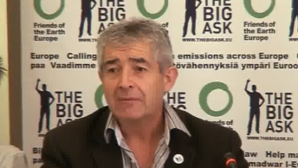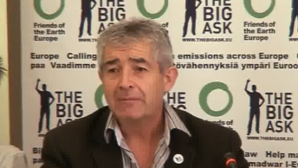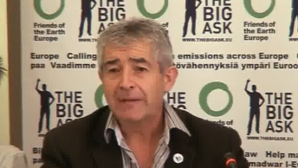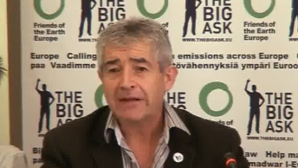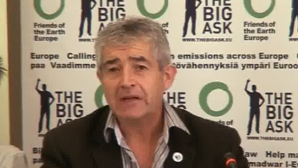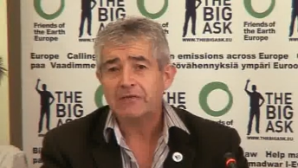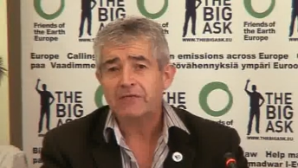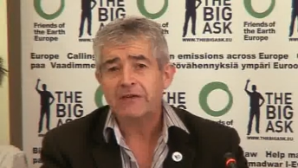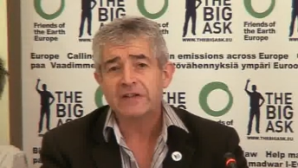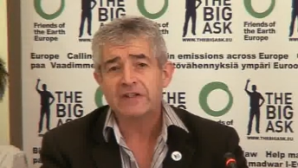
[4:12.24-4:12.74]

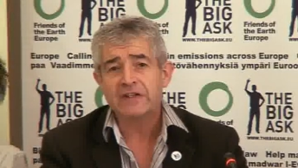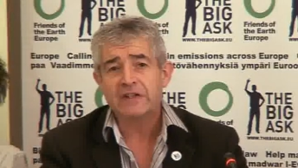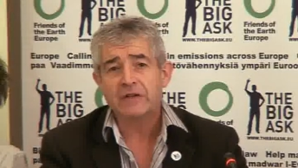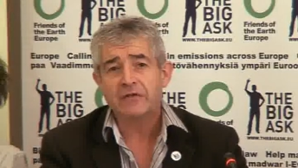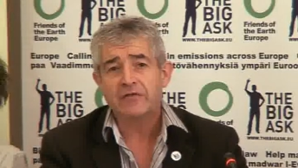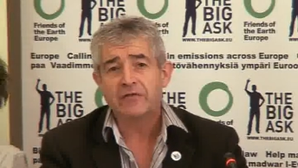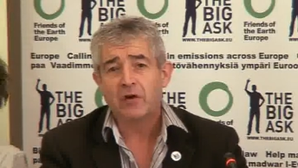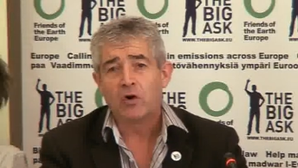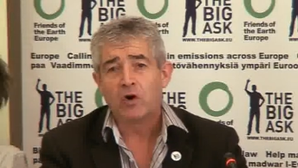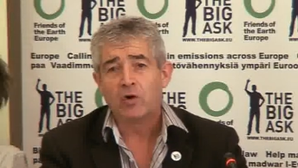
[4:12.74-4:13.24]
Benefits in
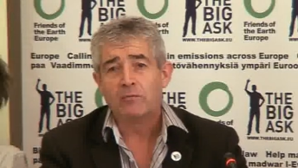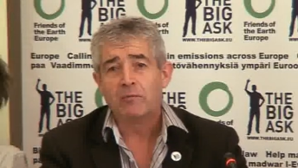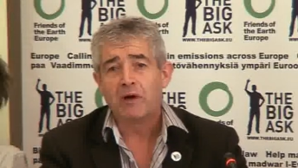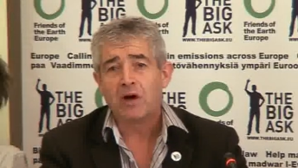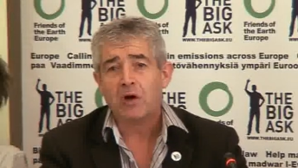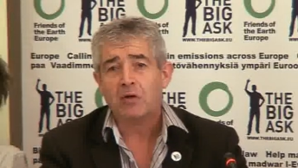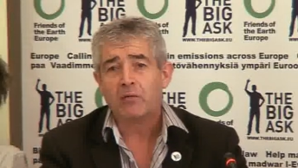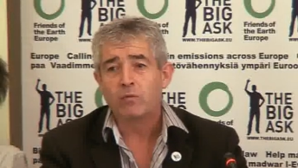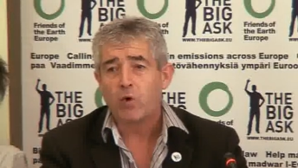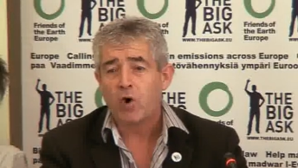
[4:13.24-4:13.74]
the form
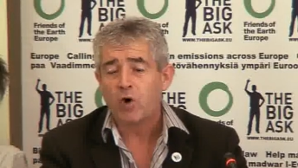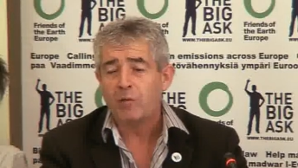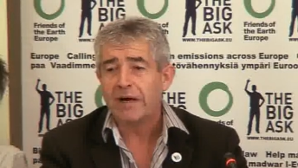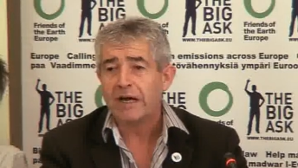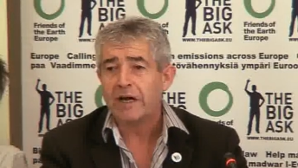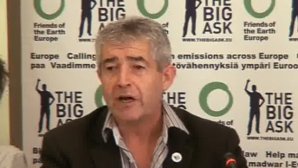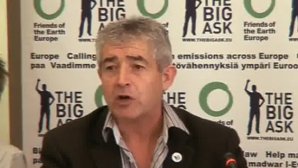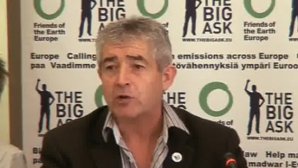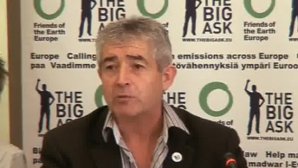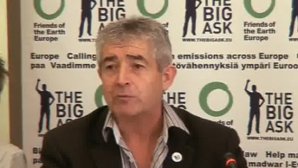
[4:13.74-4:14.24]
of warmer
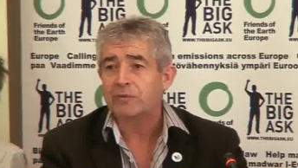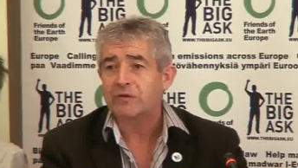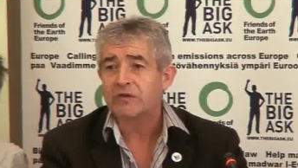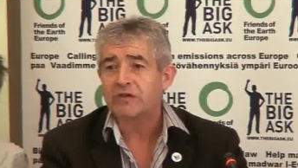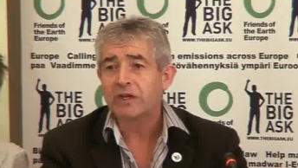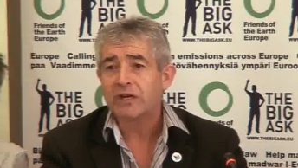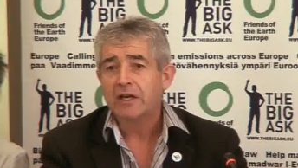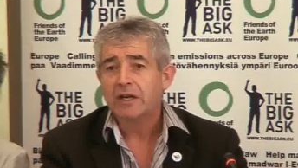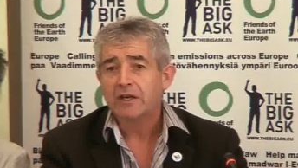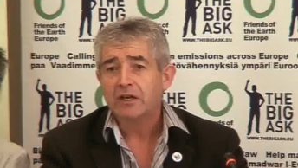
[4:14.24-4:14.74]

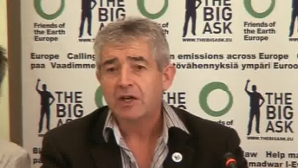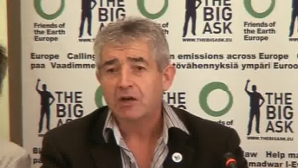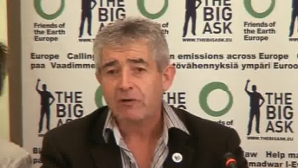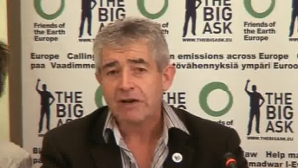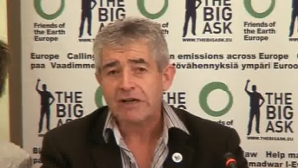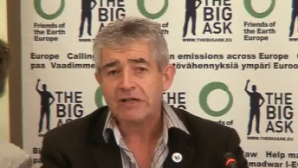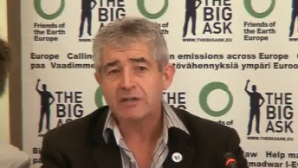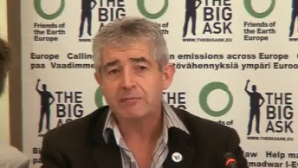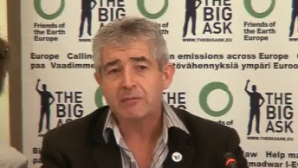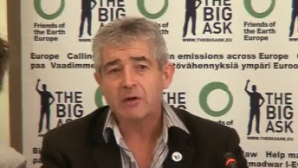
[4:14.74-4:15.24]
homes,
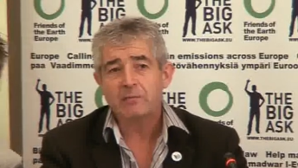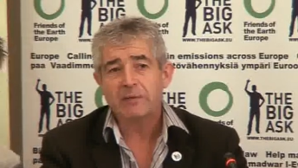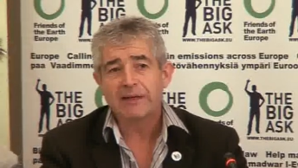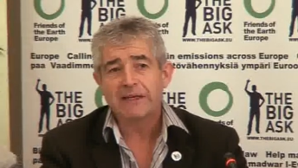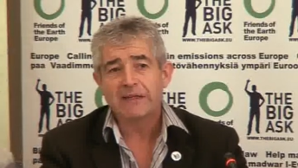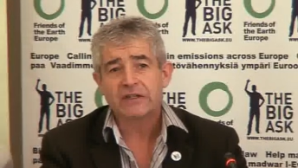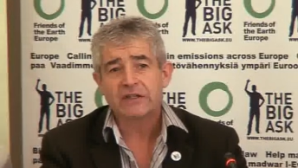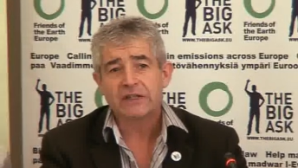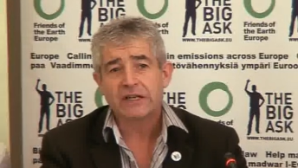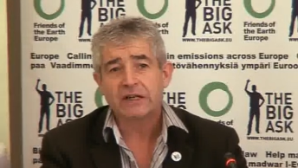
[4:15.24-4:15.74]
greater
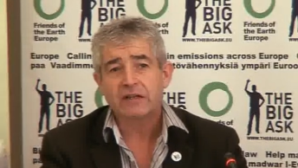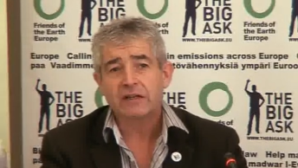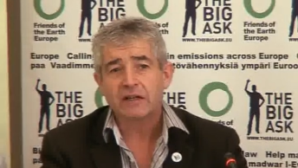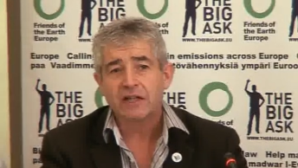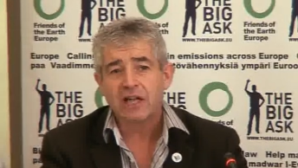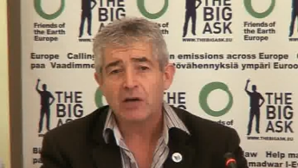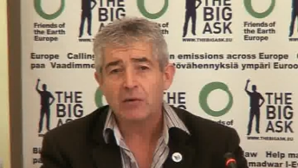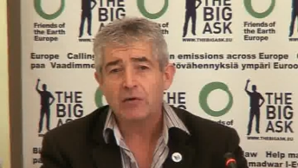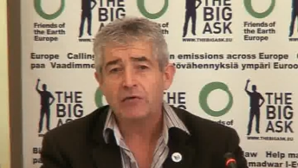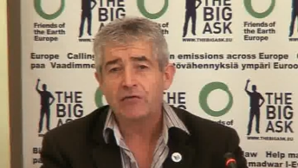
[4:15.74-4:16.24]
mobility,
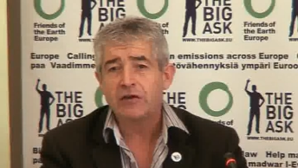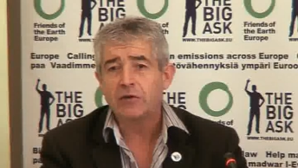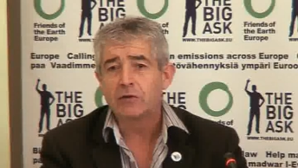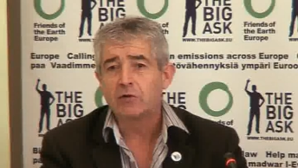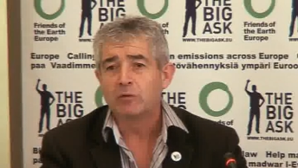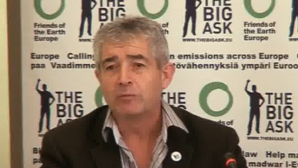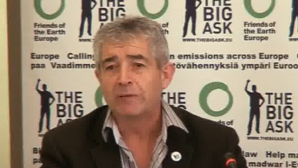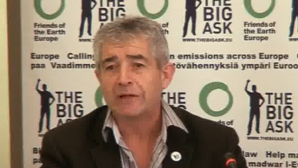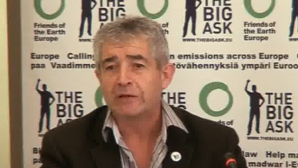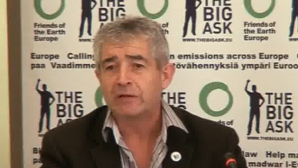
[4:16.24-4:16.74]
lower
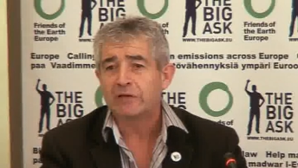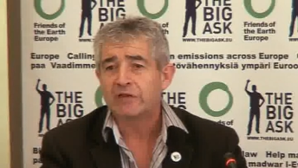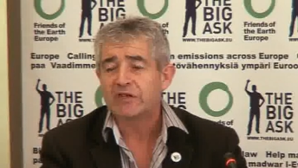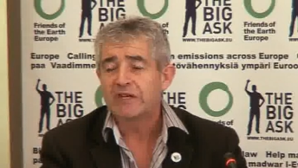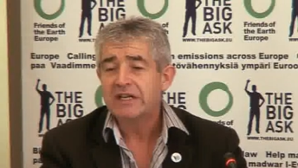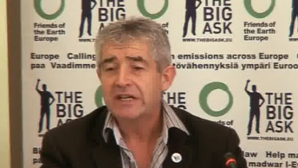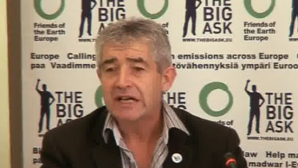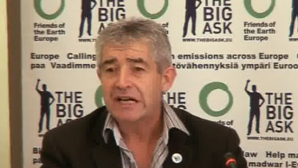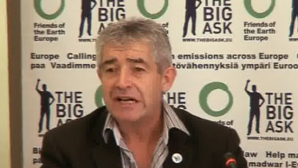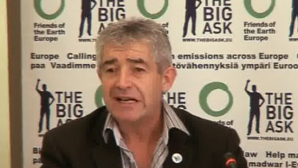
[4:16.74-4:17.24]
fuel bills,
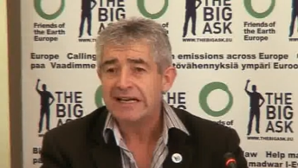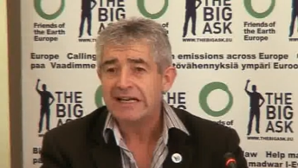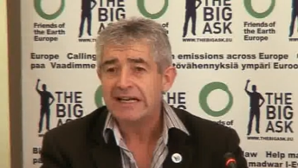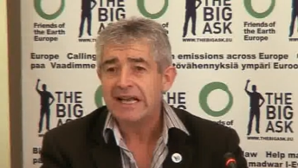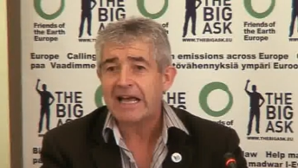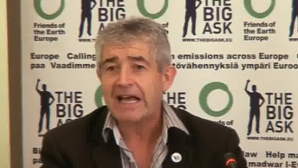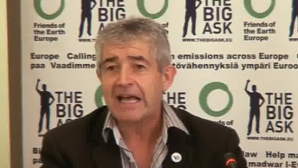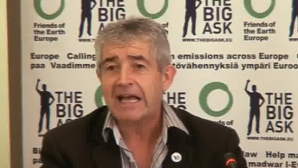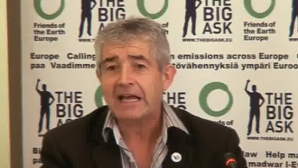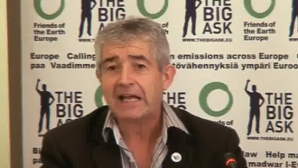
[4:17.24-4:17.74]

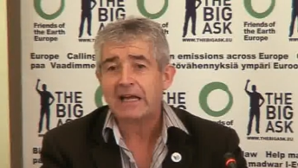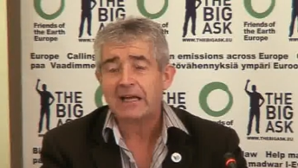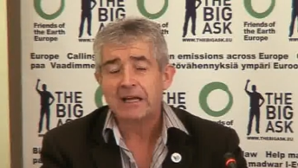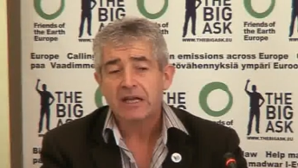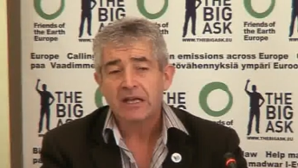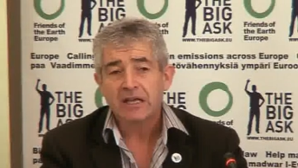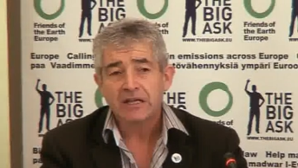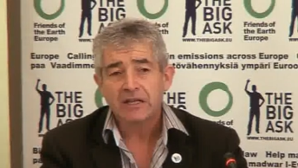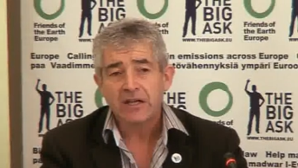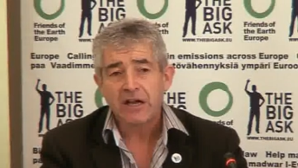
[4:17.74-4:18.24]
cleaner air,
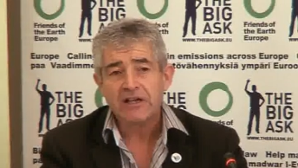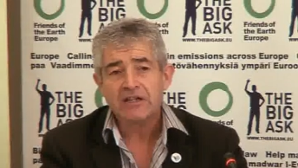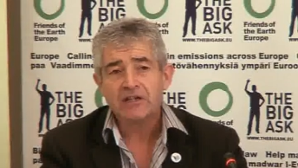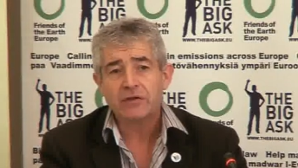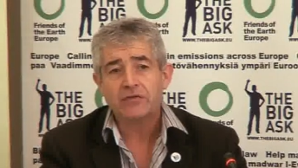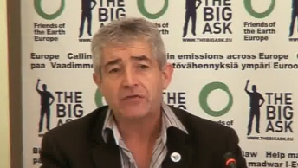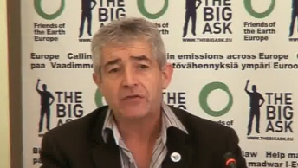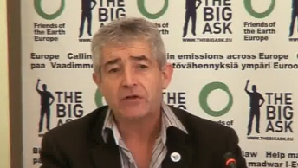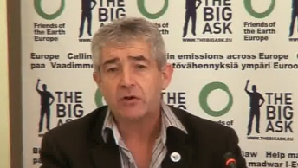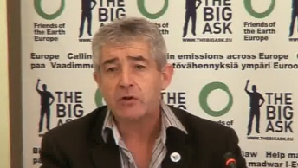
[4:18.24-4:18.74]

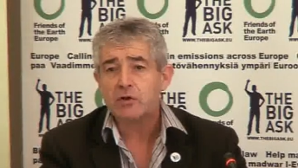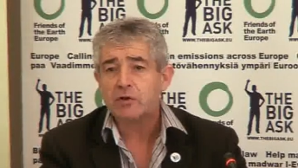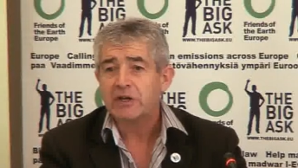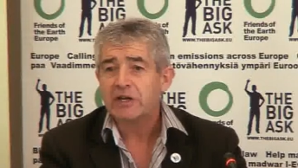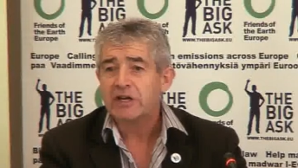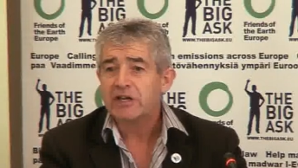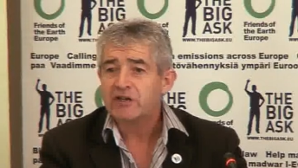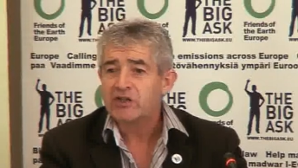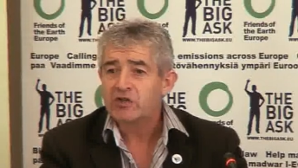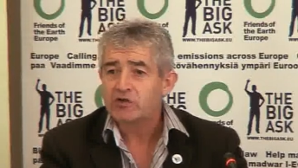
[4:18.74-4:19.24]
nicer
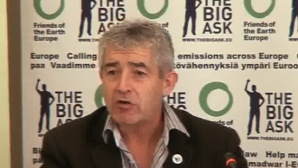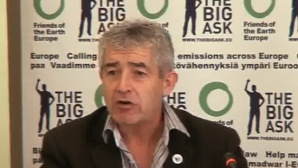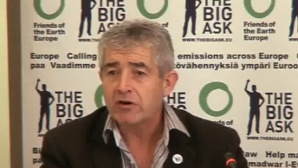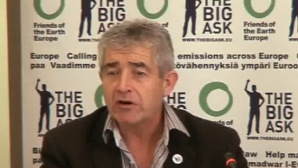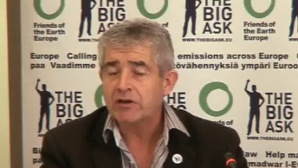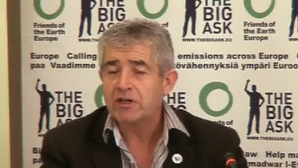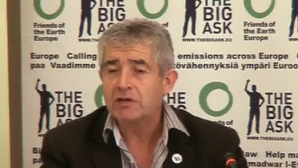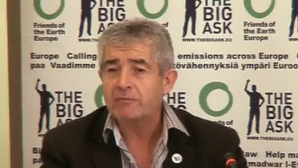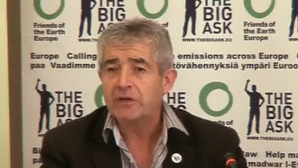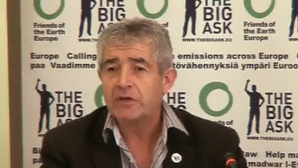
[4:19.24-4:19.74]
food,
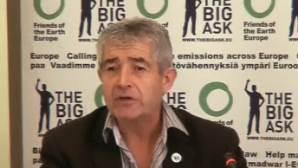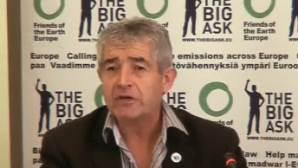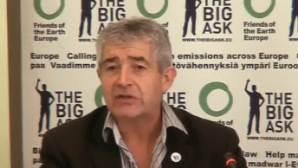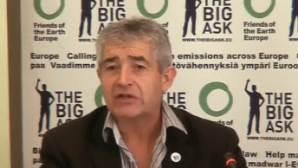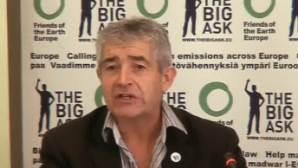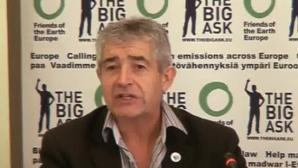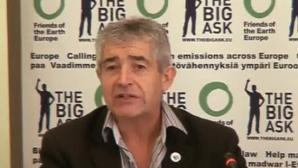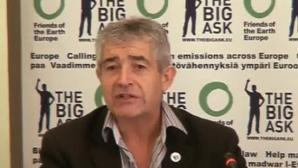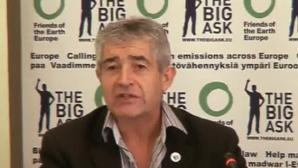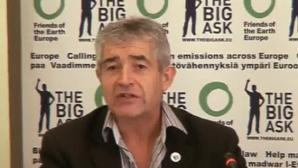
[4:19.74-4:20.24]
stronger
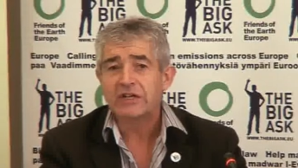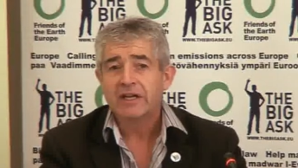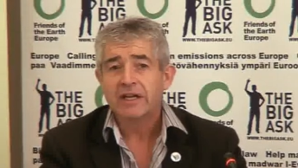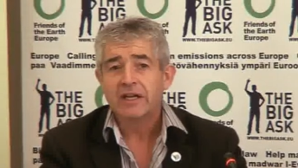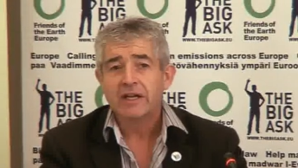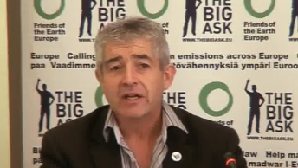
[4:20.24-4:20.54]
communities,